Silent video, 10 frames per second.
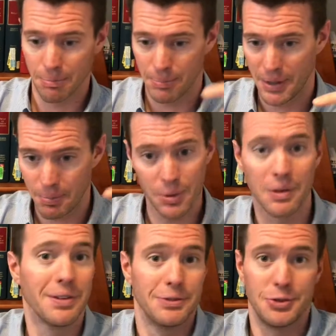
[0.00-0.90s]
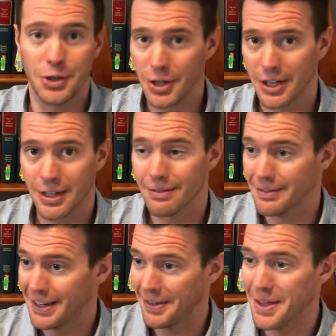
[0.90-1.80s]
People took it,
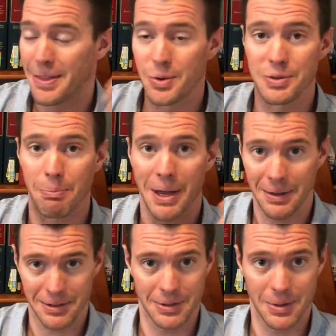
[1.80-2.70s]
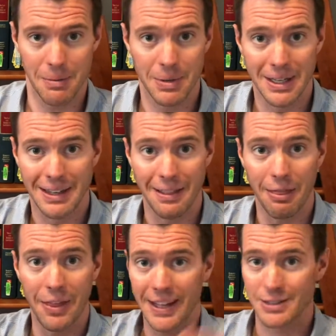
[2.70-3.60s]
and then it was mailed to them.
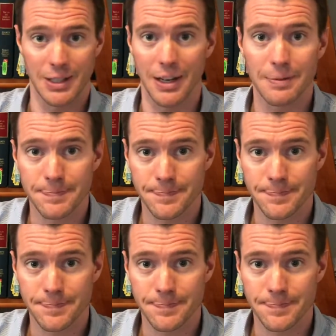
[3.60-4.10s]
That's it.